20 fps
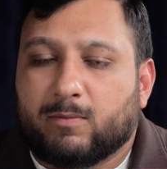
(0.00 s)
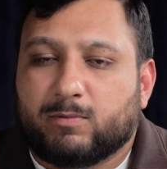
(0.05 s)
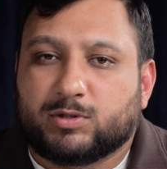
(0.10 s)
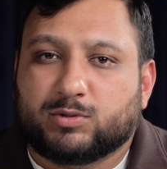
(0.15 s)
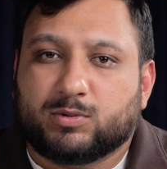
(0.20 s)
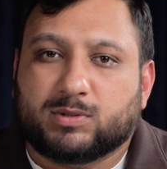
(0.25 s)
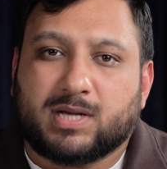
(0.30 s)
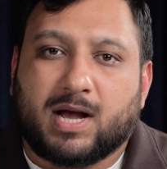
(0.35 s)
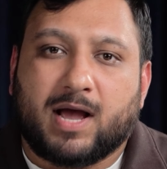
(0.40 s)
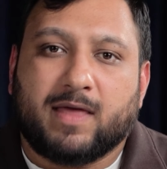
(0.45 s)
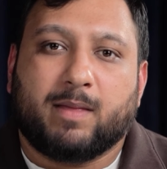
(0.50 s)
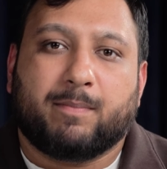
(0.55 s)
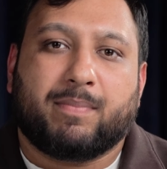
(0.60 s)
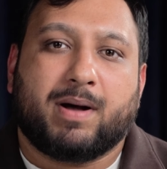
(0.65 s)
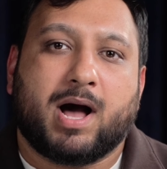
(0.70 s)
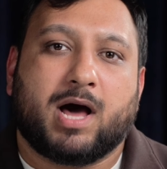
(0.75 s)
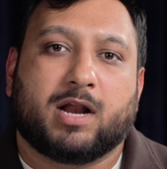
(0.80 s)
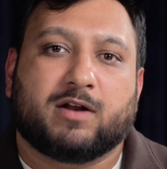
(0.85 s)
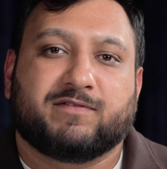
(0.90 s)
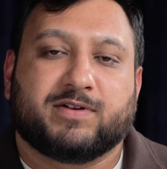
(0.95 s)
which was either
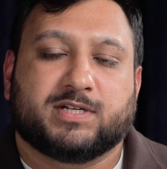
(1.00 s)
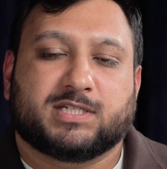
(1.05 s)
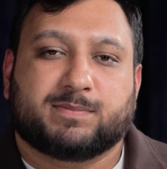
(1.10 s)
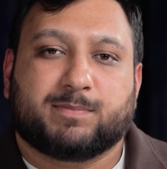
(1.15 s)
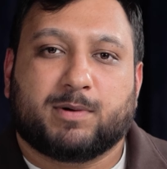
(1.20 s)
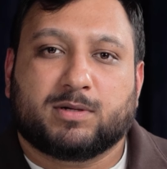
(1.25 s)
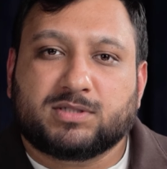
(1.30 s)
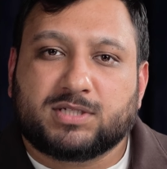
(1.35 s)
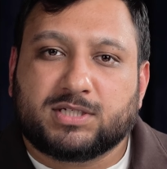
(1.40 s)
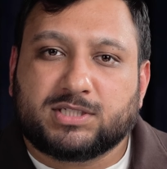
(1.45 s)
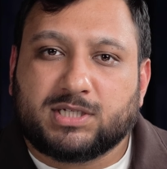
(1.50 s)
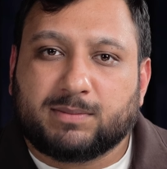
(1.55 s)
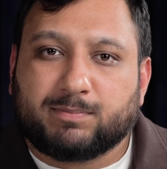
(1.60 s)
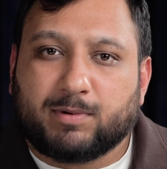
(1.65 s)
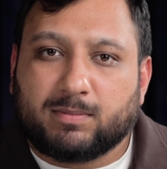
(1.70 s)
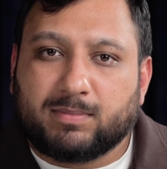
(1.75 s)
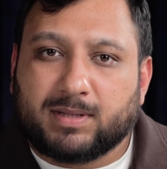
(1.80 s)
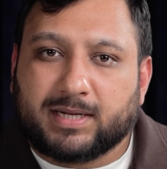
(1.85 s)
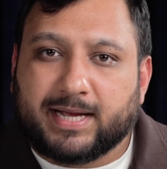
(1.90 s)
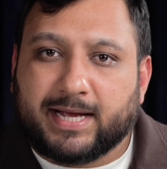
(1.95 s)
part of your sponsorship
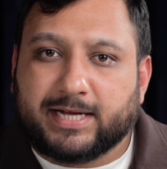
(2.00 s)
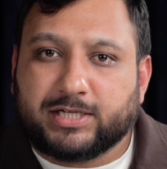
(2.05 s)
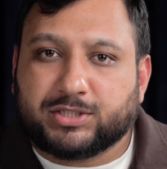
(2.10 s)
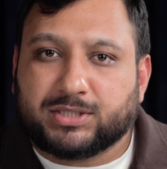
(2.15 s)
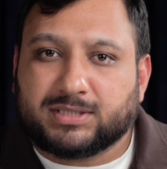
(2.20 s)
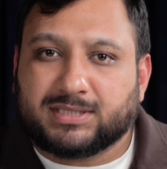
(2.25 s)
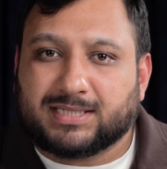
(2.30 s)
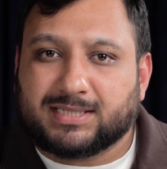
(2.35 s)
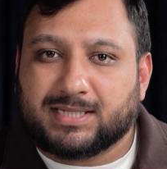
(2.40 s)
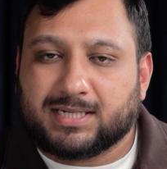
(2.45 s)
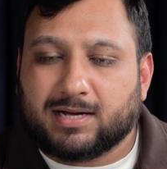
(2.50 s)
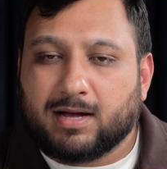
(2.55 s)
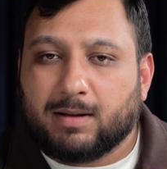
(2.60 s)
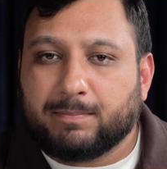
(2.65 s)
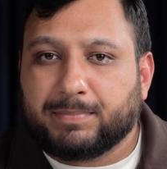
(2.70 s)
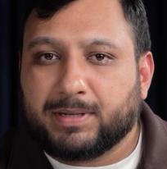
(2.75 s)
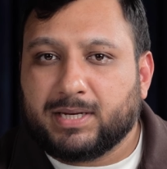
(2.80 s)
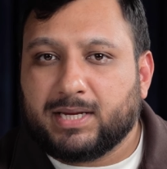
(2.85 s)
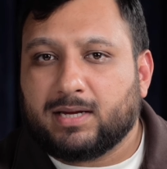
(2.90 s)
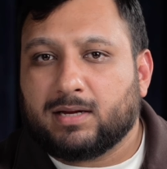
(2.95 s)
obligations as a
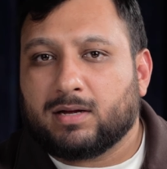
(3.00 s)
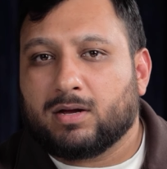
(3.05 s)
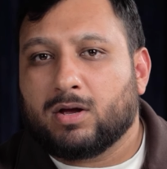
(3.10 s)
company